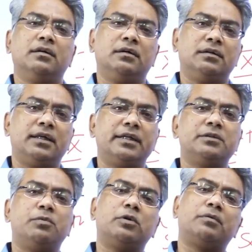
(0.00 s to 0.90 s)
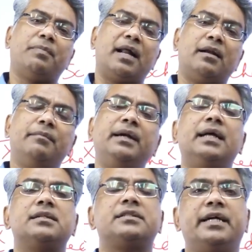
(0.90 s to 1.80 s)
that is both parliament
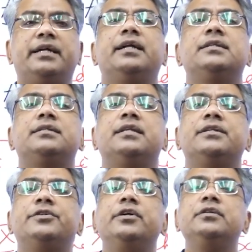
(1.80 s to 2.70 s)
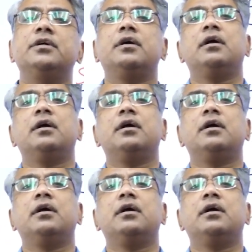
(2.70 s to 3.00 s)
and state legislatures,